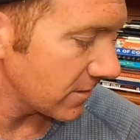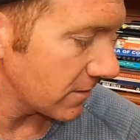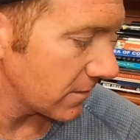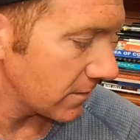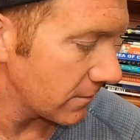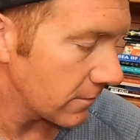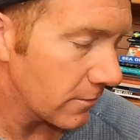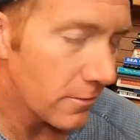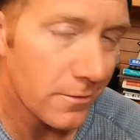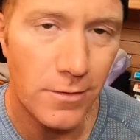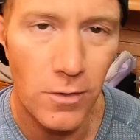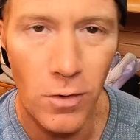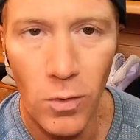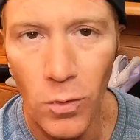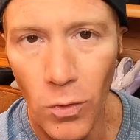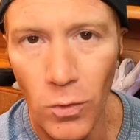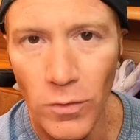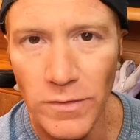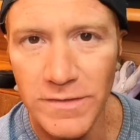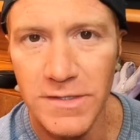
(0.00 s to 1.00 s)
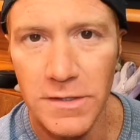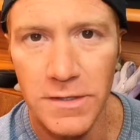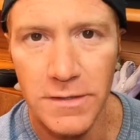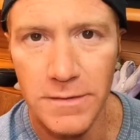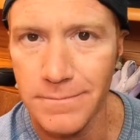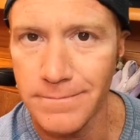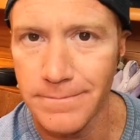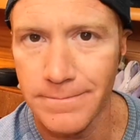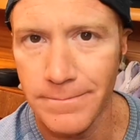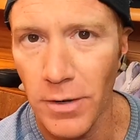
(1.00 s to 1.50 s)
aren't, or the holes
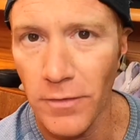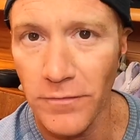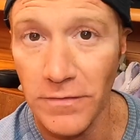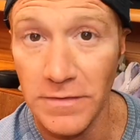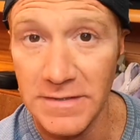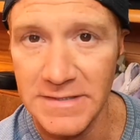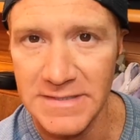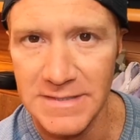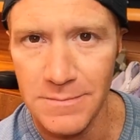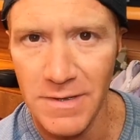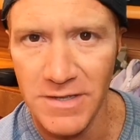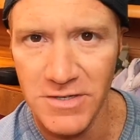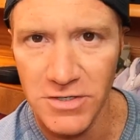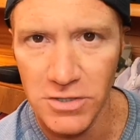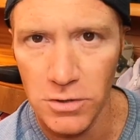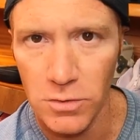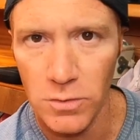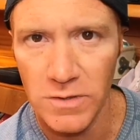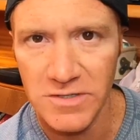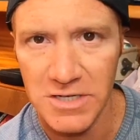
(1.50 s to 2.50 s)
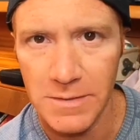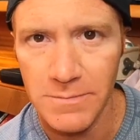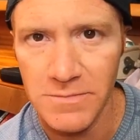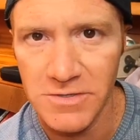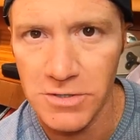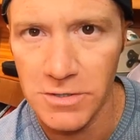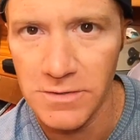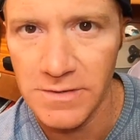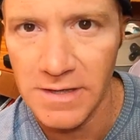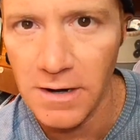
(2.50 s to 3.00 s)
aren't perfectly symmetrical, which I'm
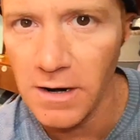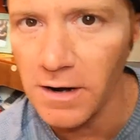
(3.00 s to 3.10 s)
sure they